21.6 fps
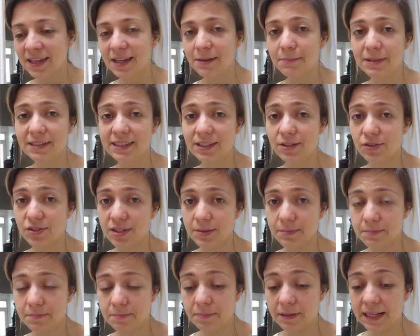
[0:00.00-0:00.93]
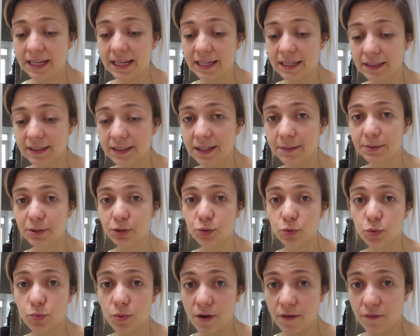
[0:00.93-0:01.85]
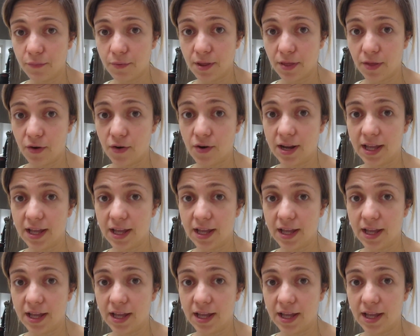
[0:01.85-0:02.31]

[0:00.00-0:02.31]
And Mateo is playing a little bit too much with